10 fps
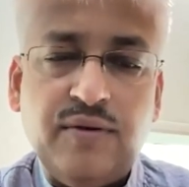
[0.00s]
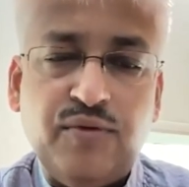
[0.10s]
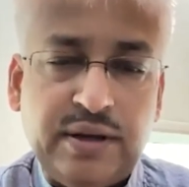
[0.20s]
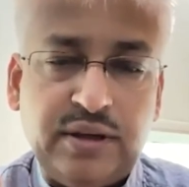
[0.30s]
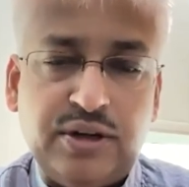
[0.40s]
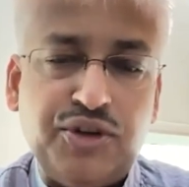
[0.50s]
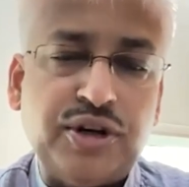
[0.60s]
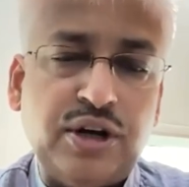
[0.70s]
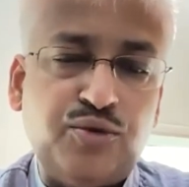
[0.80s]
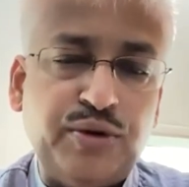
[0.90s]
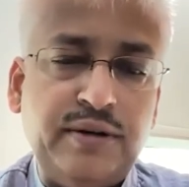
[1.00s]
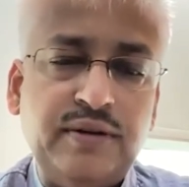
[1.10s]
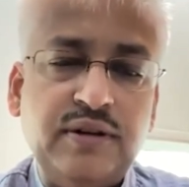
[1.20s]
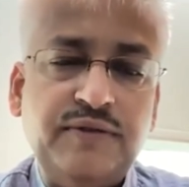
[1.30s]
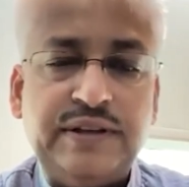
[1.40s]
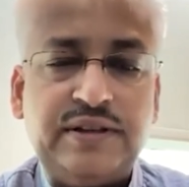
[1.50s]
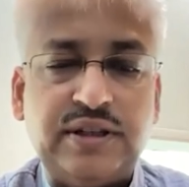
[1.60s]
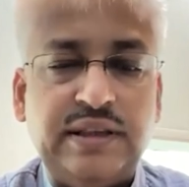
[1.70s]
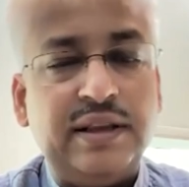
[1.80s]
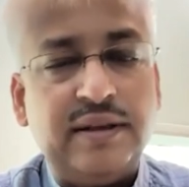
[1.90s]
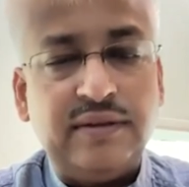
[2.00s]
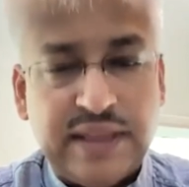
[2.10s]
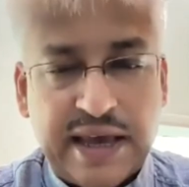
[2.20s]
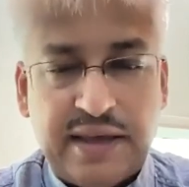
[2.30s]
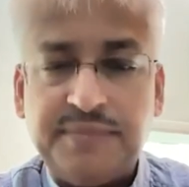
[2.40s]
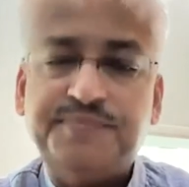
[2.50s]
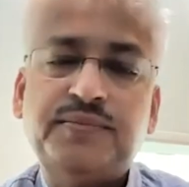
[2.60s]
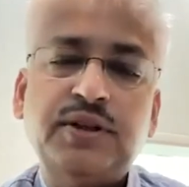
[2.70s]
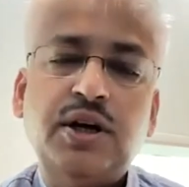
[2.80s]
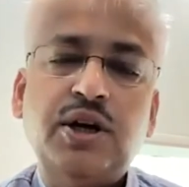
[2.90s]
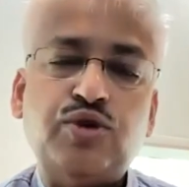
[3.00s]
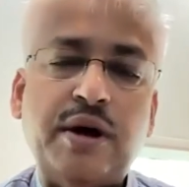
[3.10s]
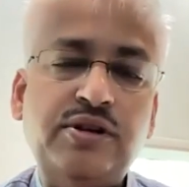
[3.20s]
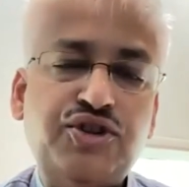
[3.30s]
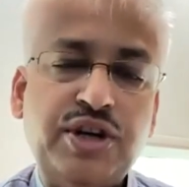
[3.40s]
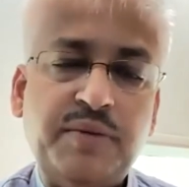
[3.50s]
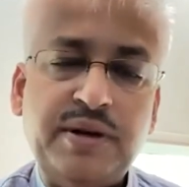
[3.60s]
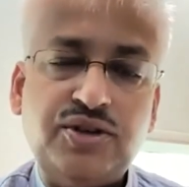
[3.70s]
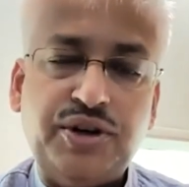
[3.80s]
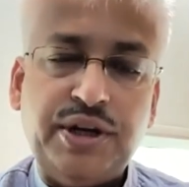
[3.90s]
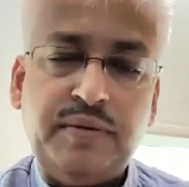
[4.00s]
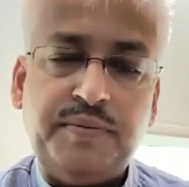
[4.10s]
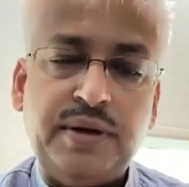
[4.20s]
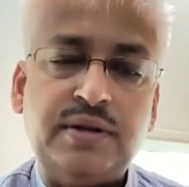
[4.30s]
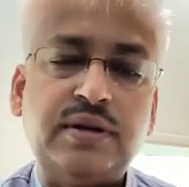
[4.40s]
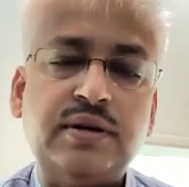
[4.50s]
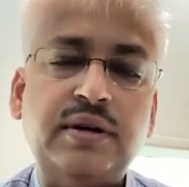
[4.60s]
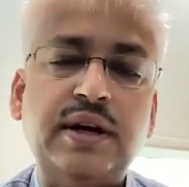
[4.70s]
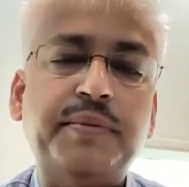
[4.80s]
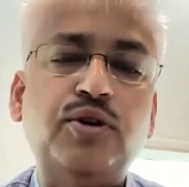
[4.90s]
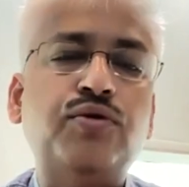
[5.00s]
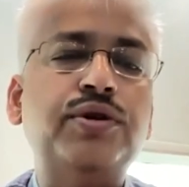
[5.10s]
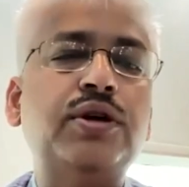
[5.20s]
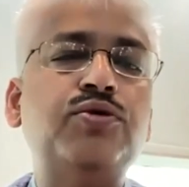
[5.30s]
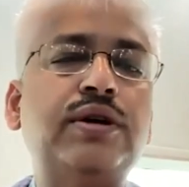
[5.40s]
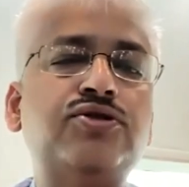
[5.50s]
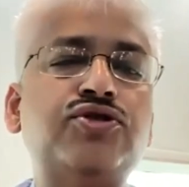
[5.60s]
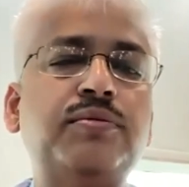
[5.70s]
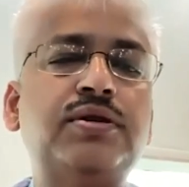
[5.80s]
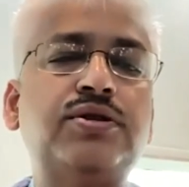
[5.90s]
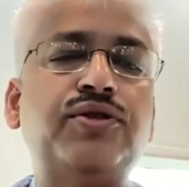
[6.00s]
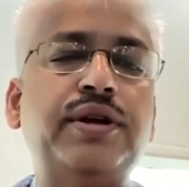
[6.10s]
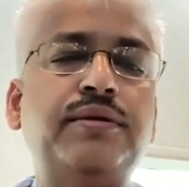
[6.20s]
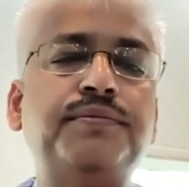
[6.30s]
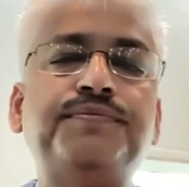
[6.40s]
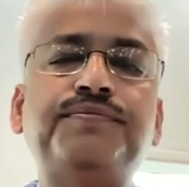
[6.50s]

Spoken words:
where the digital twin fits in there. So I'll share my screen. Please let me know whether you can see my screen.